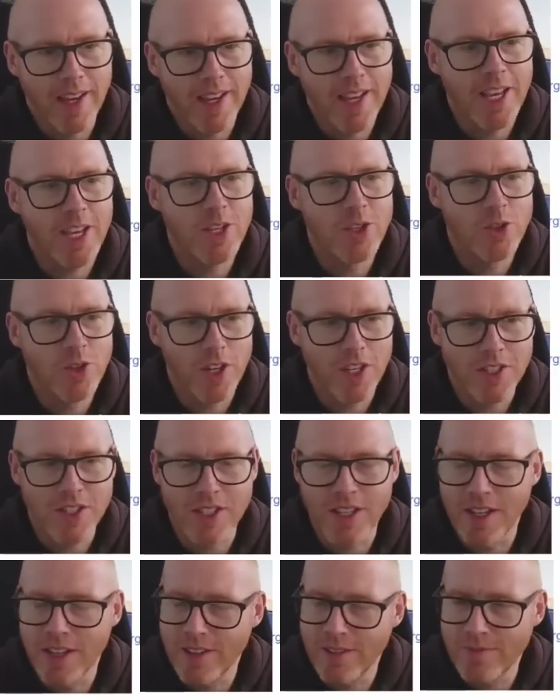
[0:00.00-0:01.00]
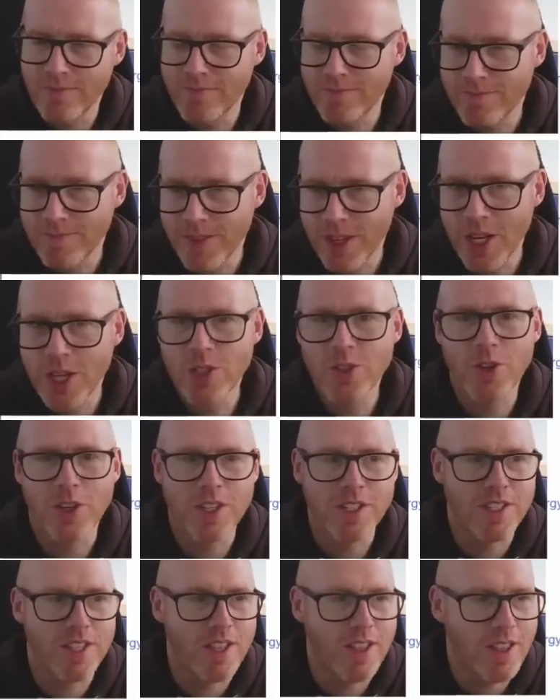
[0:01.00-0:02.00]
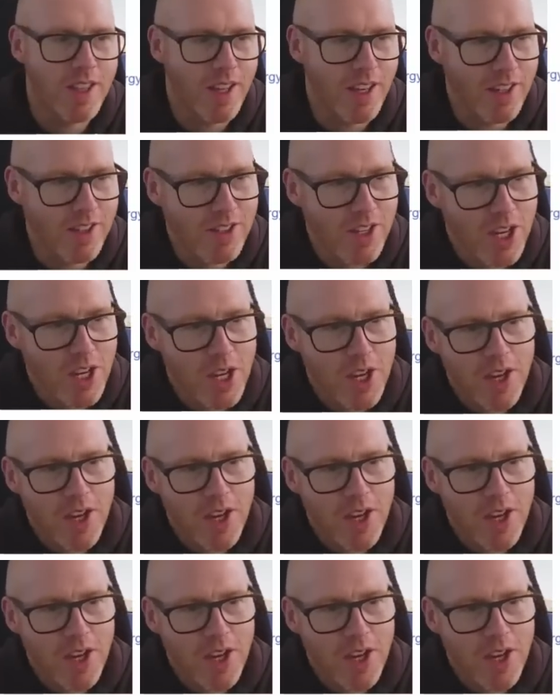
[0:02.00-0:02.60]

interesting things.